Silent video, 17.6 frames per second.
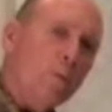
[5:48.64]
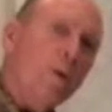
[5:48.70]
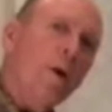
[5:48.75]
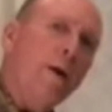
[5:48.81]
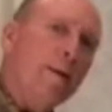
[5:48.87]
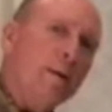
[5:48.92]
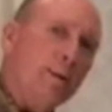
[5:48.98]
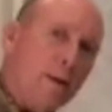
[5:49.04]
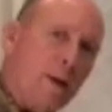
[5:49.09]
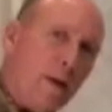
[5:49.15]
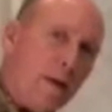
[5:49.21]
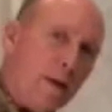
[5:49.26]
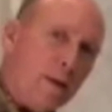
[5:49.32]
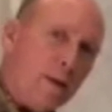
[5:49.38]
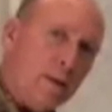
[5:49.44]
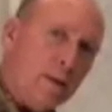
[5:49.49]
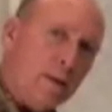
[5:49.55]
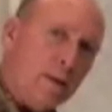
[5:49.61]
waste
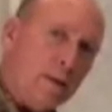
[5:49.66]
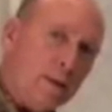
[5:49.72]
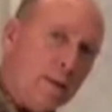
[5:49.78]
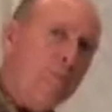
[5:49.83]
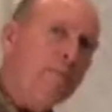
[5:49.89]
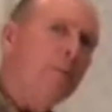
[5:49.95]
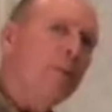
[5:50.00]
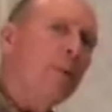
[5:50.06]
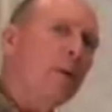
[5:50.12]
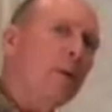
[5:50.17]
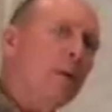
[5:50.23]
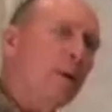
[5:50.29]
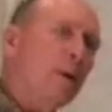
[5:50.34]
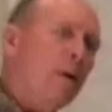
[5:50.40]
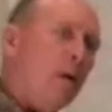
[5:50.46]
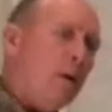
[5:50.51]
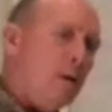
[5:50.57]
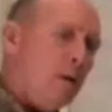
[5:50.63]
gasoline,
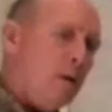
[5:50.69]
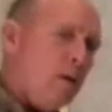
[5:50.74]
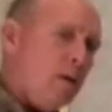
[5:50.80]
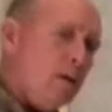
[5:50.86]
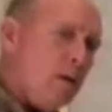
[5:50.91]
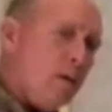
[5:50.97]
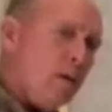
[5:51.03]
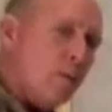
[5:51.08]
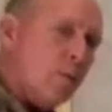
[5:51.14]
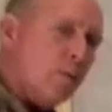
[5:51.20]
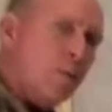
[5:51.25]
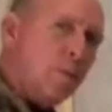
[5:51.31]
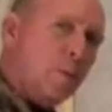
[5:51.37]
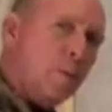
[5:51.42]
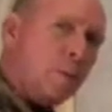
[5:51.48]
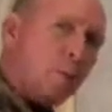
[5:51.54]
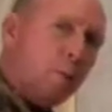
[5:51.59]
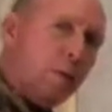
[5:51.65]

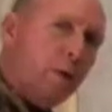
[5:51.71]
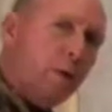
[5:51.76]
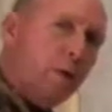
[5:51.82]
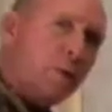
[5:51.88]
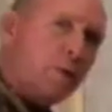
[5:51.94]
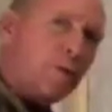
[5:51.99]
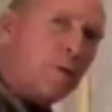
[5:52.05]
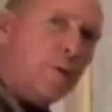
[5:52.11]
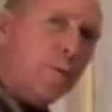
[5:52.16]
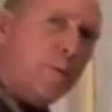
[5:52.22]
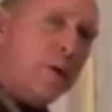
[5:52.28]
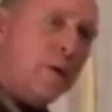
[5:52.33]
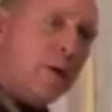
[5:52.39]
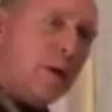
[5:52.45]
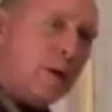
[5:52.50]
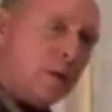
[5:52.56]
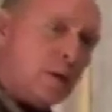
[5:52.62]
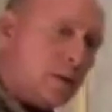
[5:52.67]
remember we
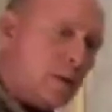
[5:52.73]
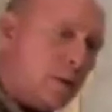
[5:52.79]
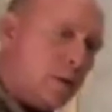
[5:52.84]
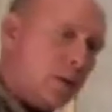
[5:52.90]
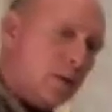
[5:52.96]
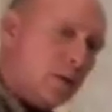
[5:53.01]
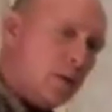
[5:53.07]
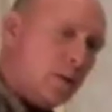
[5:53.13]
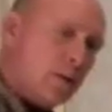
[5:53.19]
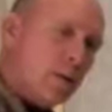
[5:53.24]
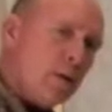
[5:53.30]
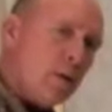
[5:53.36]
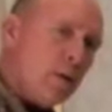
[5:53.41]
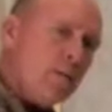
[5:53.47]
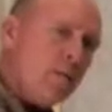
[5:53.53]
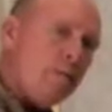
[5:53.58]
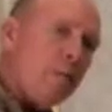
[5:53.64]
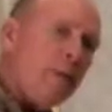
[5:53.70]
determined that
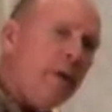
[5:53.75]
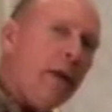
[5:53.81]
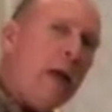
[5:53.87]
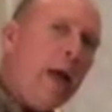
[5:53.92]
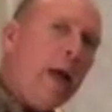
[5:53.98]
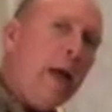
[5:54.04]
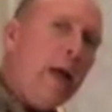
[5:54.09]
if we